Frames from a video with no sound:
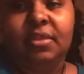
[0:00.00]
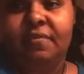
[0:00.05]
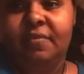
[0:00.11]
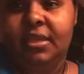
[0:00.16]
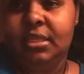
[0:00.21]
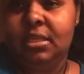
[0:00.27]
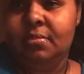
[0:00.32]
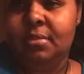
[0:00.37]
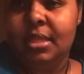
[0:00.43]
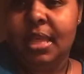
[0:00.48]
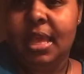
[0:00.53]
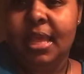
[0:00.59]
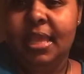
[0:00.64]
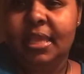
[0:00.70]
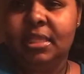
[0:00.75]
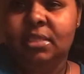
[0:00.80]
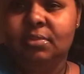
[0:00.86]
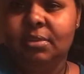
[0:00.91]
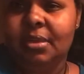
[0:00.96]
the victim a
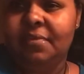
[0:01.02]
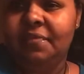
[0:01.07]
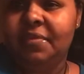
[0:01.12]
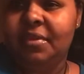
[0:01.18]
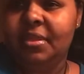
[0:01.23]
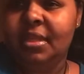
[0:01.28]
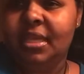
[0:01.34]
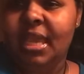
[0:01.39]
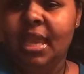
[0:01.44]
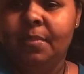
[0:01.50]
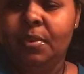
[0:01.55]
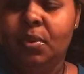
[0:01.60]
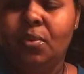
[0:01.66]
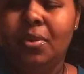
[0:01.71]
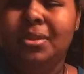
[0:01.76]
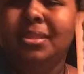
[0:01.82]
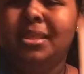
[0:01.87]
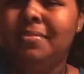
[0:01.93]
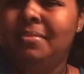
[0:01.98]
lot is what i'm feeling
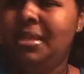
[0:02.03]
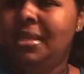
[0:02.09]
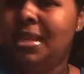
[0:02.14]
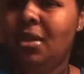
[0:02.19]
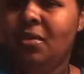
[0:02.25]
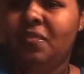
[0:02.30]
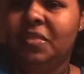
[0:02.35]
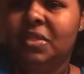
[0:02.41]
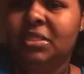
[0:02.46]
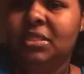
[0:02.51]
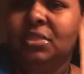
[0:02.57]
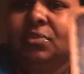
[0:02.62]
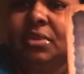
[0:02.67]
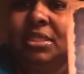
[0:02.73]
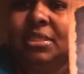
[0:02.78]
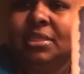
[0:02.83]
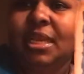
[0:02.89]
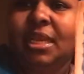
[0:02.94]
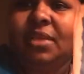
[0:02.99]
capricorn let me know if this is
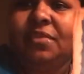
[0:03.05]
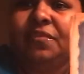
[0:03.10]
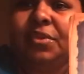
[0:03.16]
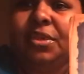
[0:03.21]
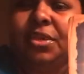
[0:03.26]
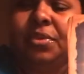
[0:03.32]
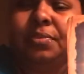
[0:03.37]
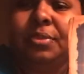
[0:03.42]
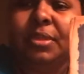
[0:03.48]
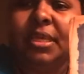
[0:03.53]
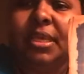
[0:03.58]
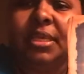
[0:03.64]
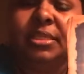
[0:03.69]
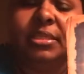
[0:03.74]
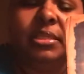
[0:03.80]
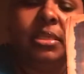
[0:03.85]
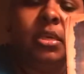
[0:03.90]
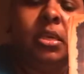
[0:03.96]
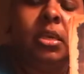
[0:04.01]
resonating for you please
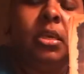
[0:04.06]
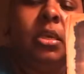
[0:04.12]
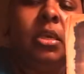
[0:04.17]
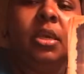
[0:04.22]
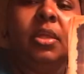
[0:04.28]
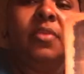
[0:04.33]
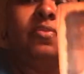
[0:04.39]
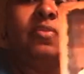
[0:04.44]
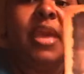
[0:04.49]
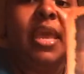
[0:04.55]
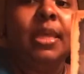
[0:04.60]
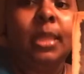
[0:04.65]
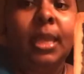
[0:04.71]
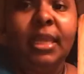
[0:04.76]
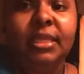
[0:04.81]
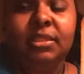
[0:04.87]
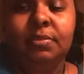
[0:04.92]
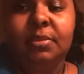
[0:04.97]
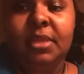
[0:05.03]
they
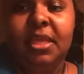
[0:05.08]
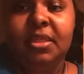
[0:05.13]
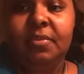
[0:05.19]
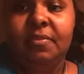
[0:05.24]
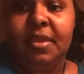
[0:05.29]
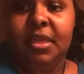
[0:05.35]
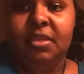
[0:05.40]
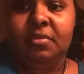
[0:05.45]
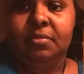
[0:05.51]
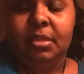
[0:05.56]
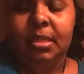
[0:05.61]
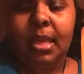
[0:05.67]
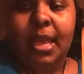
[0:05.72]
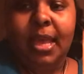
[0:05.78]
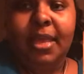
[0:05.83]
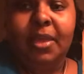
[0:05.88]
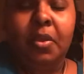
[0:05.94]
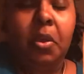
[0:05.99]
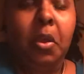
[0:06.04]
like to play the victim a
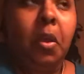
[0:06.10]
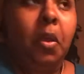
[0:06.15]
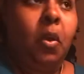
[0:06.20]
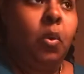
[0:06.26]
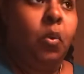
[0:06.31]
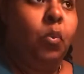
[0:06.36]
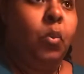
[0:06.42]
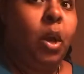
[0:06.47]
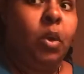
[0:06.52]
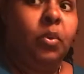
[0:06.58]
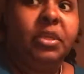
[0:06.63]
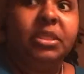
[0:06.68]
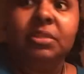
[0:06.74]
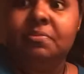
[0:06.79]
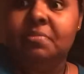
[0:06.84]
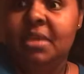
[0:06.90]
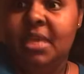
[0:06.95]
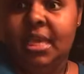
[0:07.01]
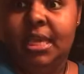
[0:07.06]
lot woe is
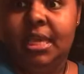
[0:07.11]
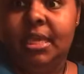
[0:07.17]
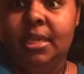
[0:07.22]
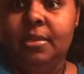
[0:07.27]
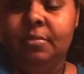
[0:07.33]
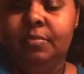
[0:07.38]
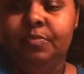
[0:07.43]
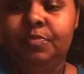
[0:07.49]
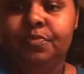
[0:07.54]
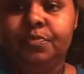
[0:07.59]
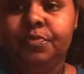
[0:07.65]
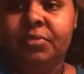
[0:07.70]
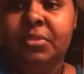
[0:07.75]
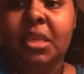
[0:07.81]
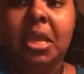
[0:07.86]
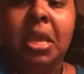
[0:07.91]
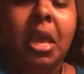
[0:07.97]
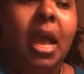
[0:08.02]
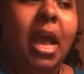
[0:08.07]
me
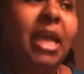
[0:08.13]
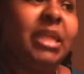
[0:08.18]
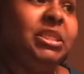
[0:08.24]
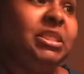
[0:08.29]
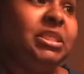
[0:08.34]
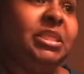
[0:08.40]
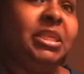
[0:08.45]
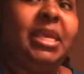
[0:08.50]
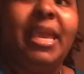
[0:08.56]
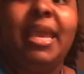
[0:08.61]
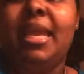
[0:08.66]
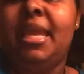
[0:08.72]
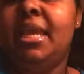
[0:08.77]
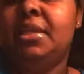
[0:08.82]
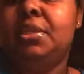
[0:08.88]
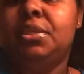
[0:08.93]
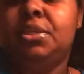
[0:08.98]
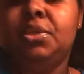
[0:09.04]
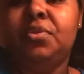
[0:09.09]
i just
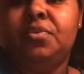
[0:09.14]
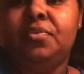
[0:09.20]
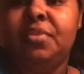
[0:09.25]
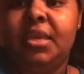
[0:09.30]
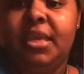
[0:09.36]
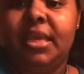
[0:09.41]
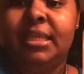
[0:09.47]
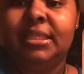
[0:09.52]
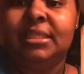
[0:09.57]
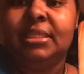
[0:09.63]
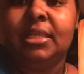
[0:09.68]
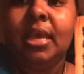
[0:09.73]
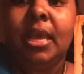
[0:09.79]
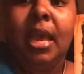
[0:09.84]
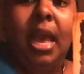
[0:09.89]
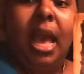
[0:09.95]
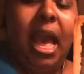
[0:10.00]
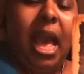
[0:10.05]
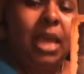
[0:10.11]
can't do this
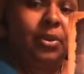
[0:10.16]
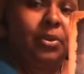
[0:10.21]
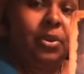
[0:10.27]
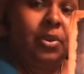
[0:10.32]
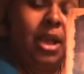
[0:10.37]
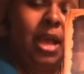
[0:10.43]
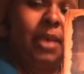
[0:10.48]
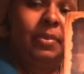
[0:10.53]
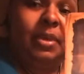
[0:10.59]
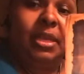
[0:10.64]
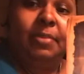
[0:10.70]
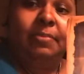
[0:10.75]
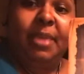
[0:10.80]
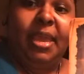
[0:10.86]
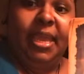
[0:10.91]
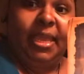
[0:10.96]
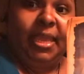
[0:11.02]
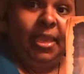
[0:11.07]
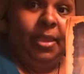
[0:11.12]
i don't know how i'm gonna
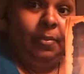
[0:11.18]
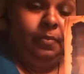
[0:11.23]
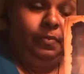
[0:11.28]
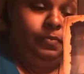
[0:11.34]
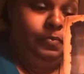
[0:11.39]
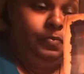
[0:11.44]
make it